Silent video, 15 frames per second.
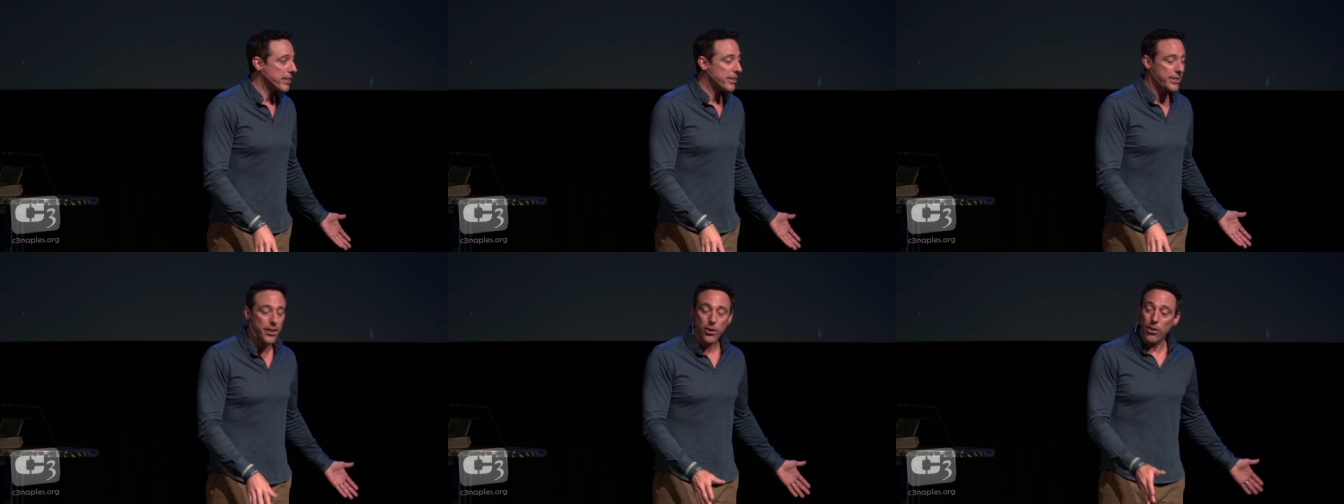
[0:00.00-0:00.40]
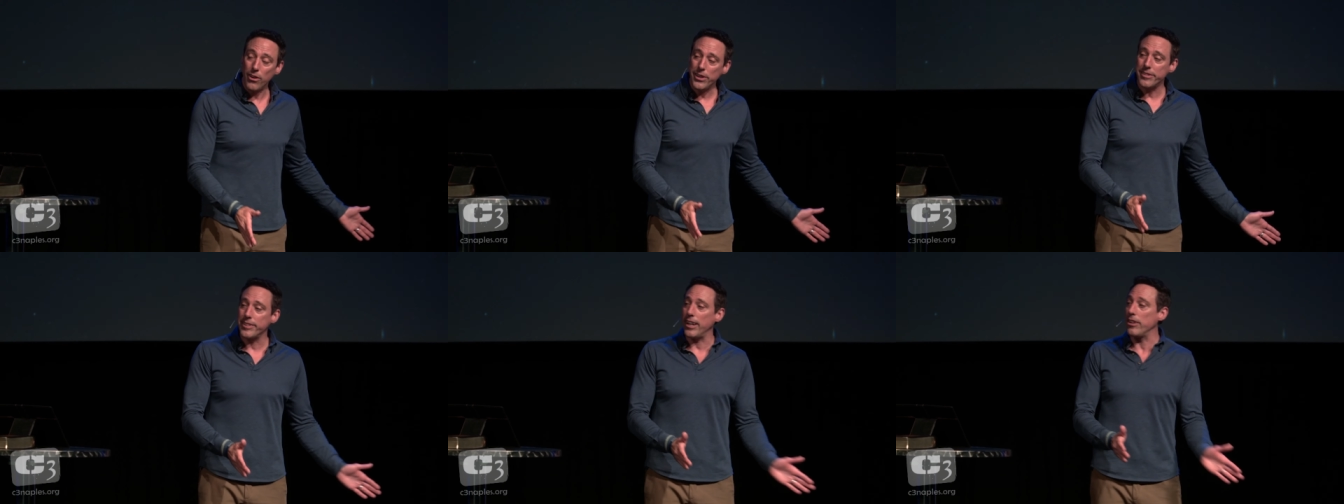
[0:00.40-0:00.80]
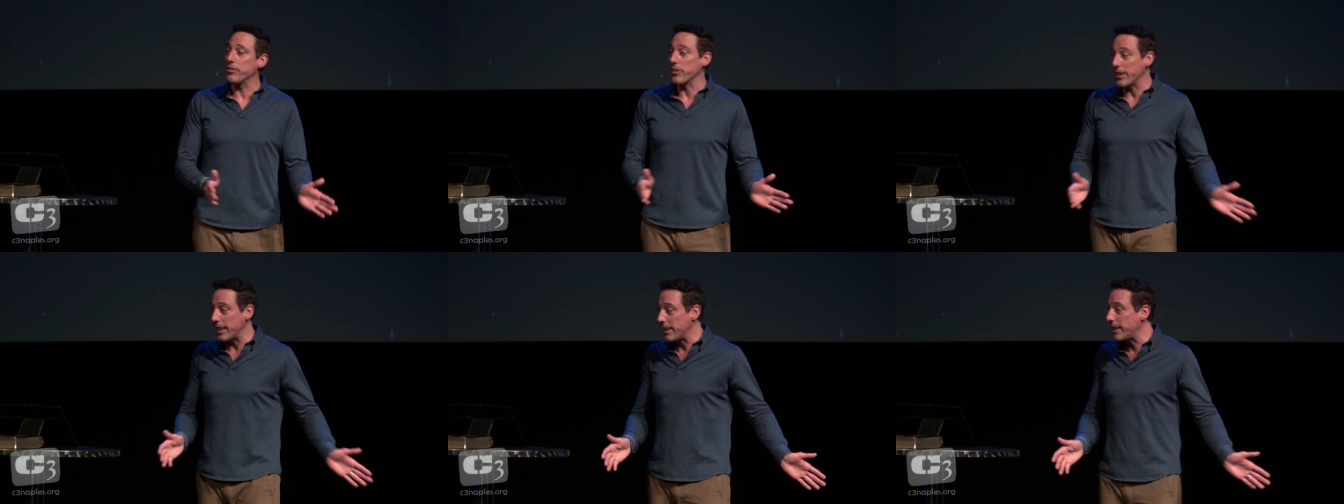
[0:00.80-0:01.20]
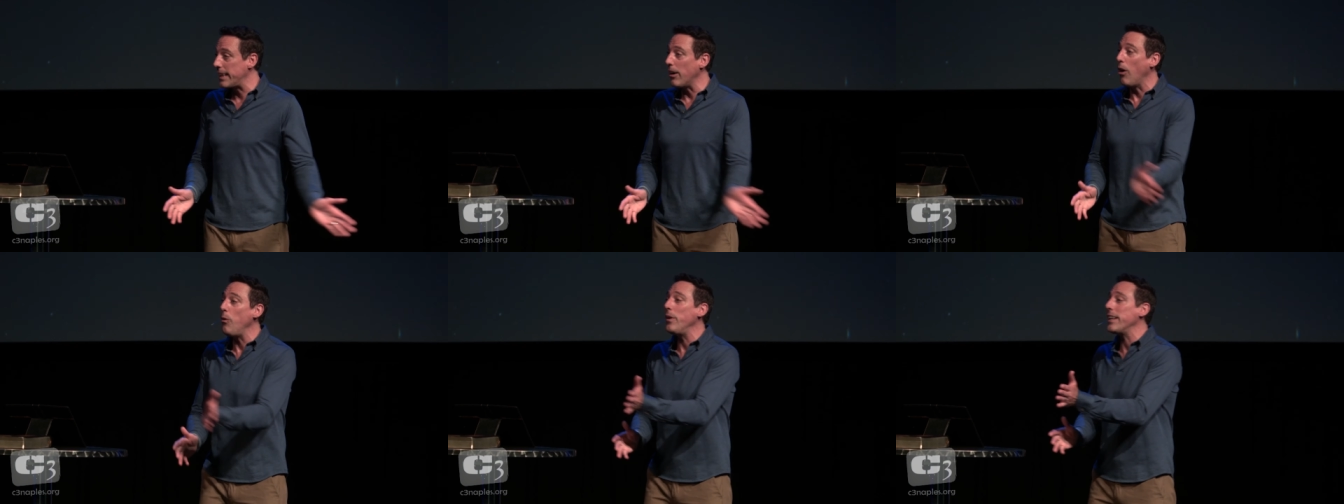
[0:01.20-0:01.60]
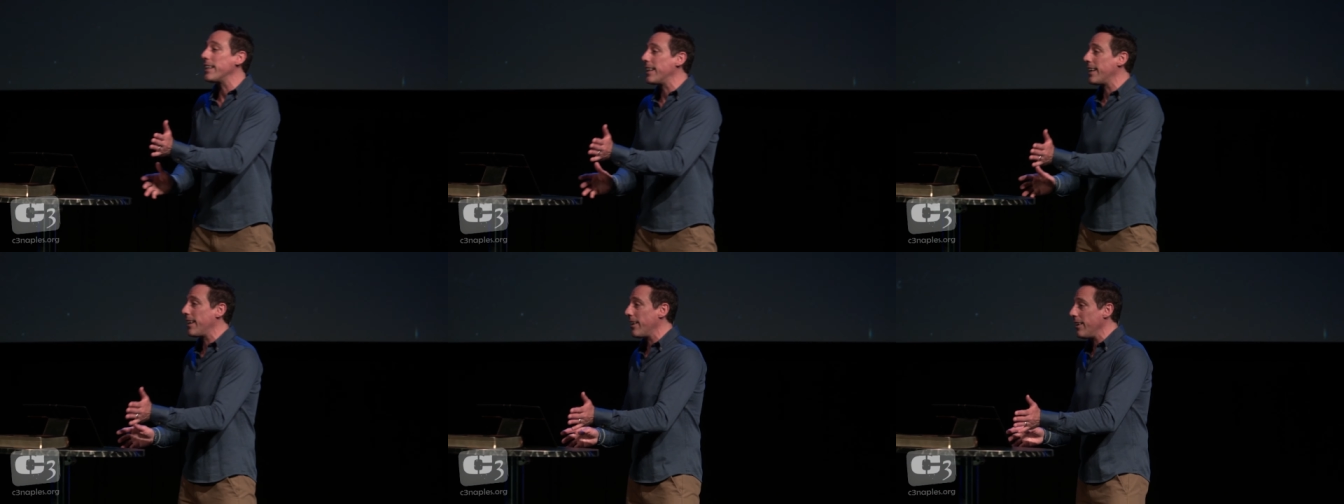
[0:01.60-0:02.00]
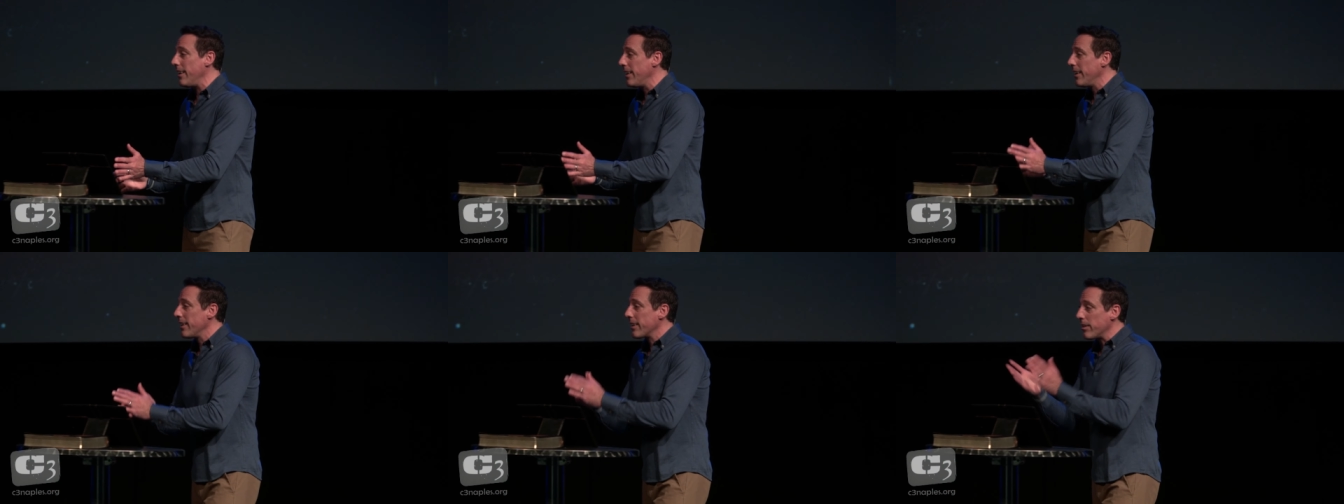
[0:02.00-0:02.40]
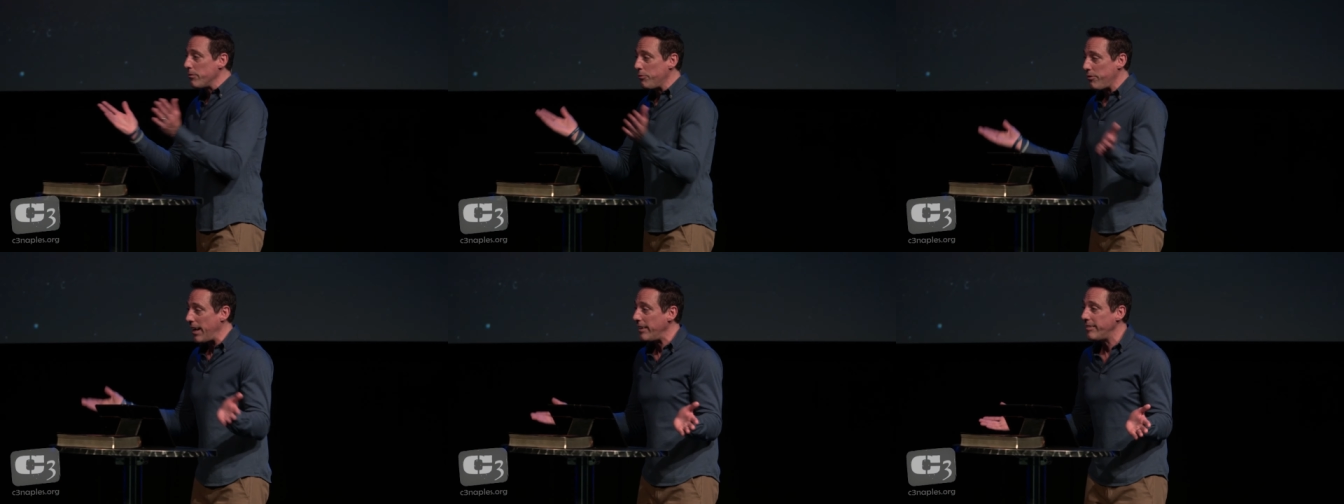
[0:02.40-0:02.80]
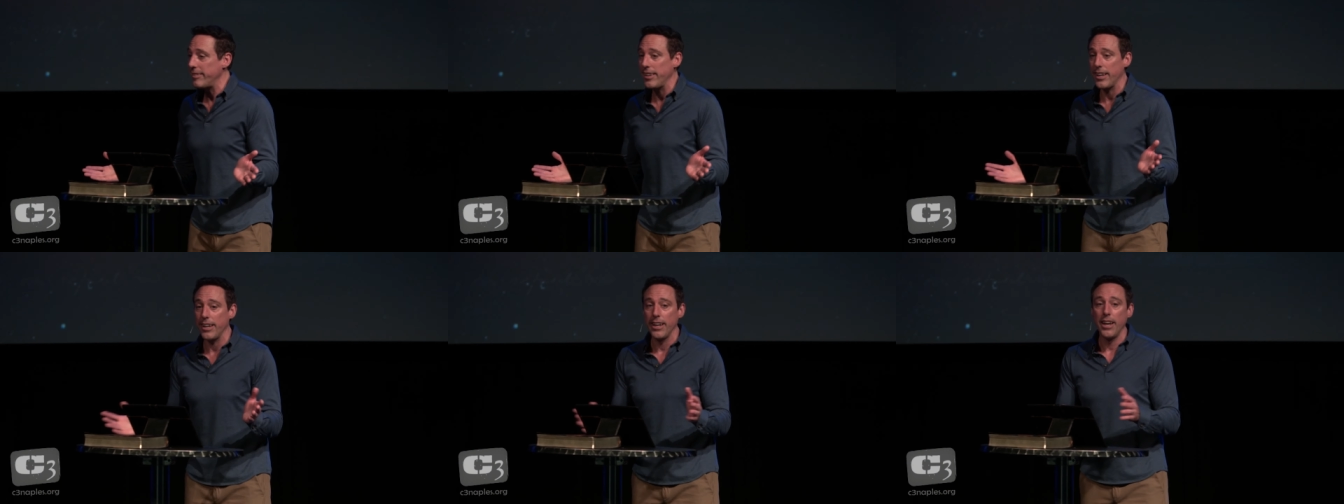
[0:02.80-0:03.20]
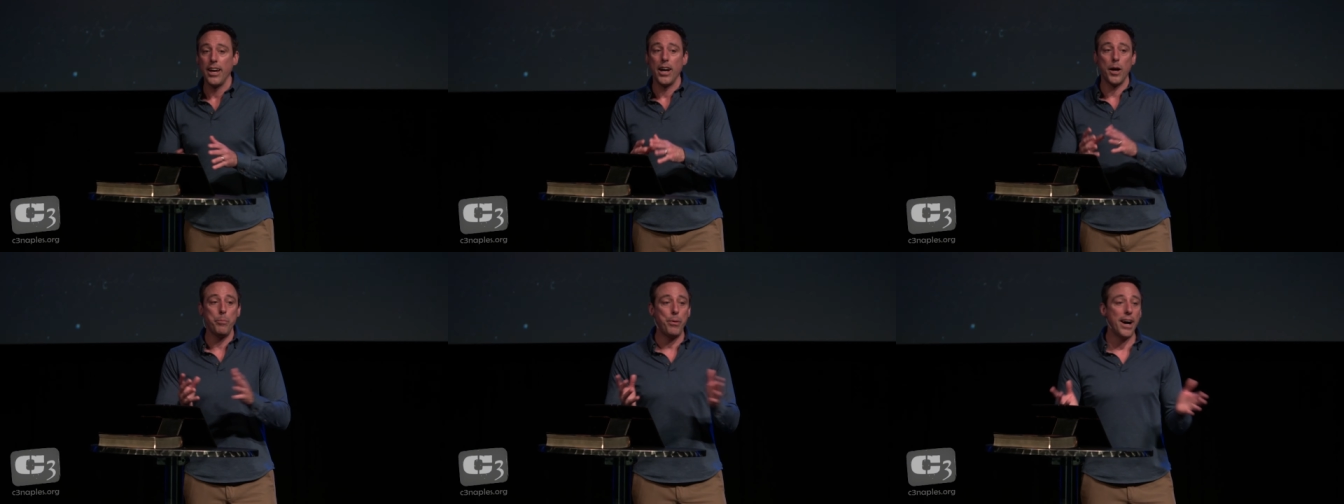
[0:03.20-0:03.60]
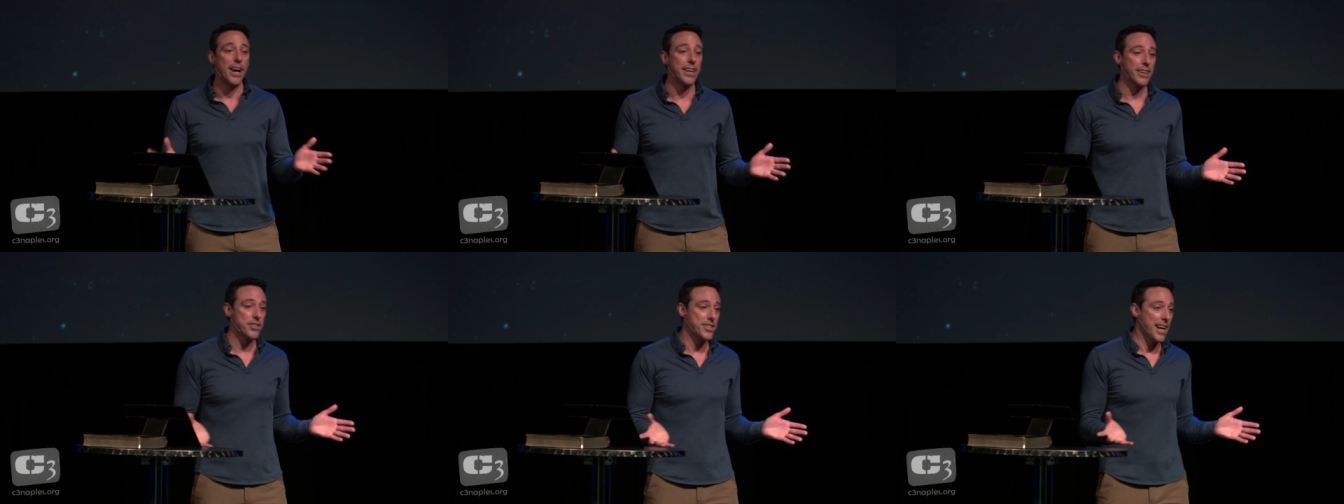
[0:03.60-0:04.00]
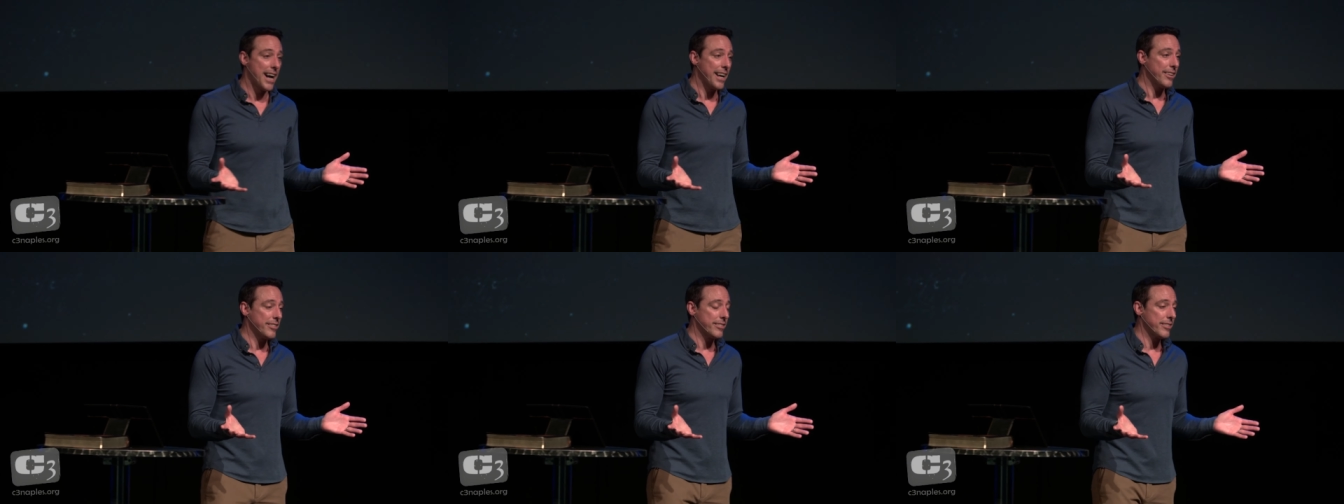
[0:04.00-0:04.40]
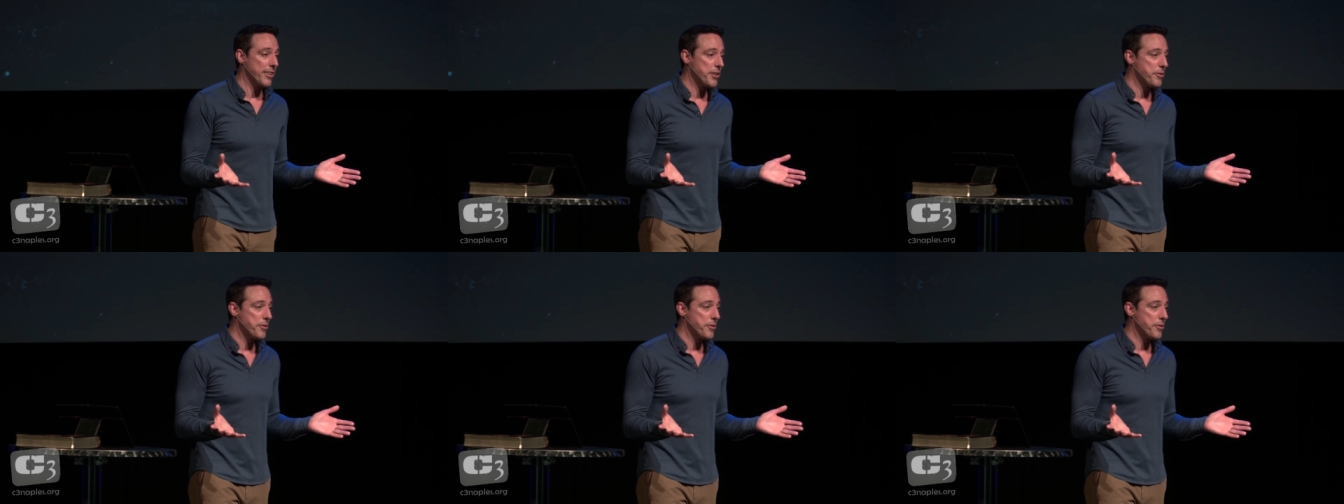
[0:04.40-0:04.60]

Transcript: The Lord tells her, go in there, confess it, apologize.